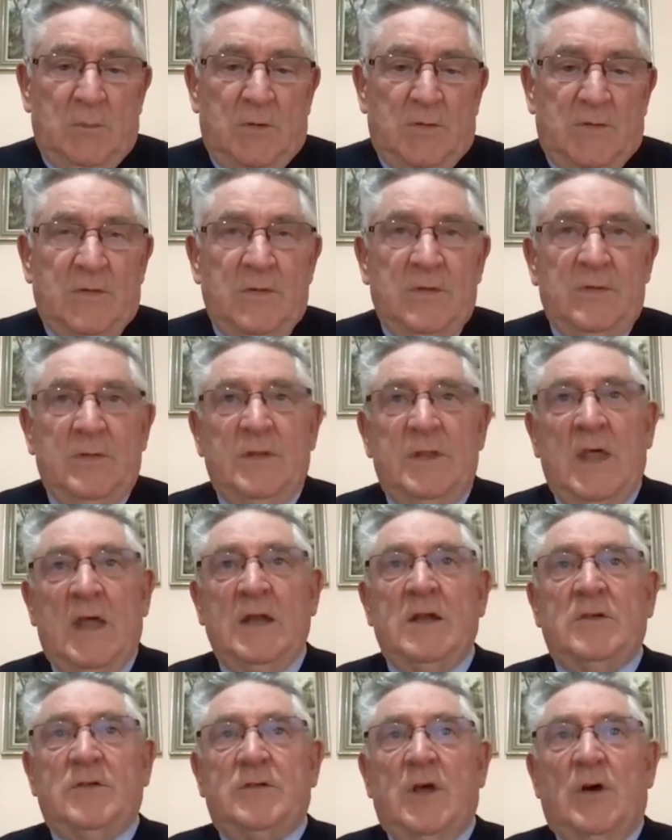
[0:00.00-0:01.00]
But
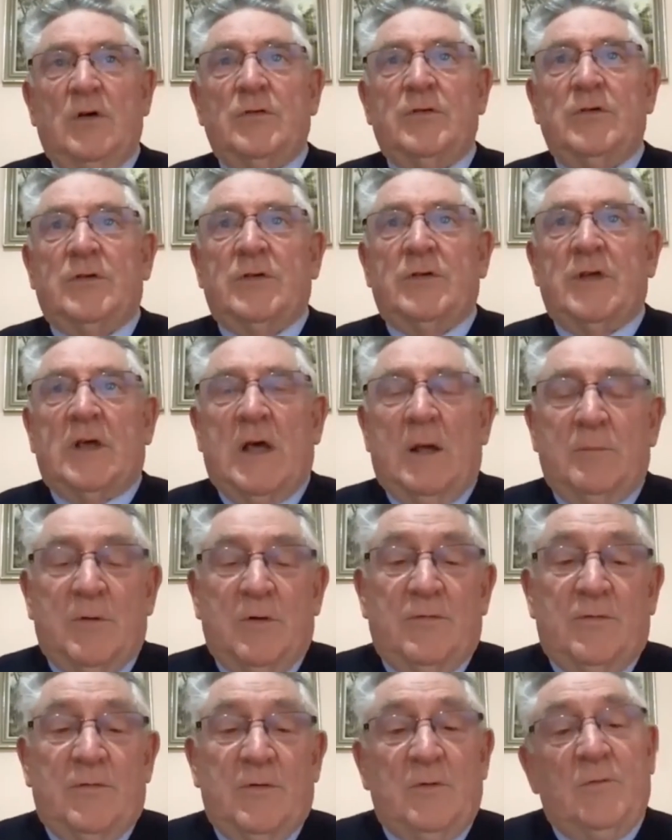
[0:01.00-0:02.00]
then it tells us a
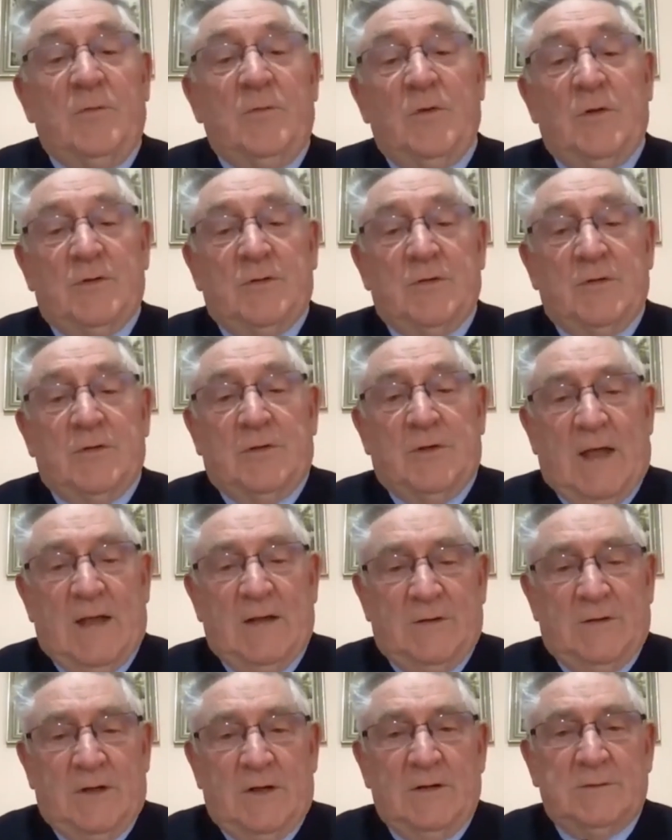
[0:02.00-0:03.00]
couple of verses
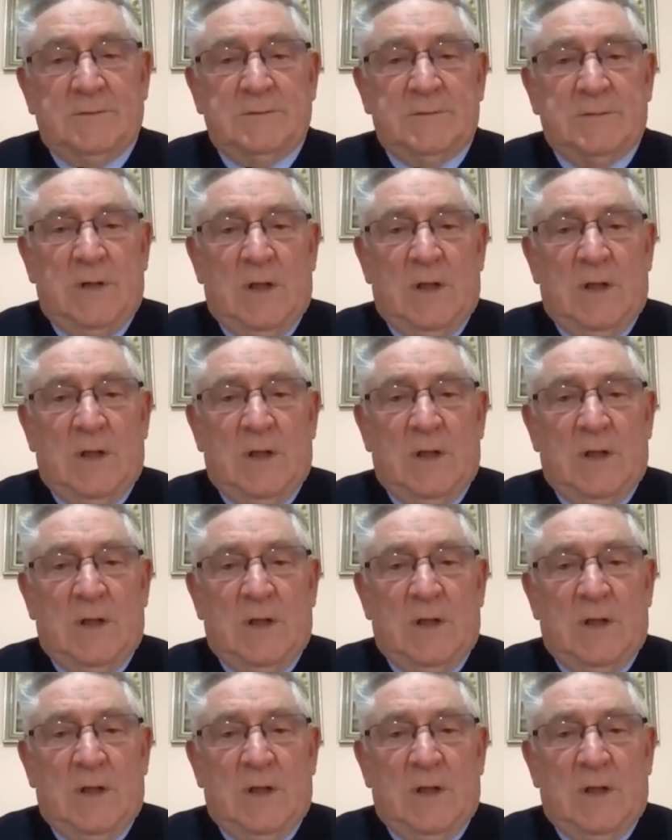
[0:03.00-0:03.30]
later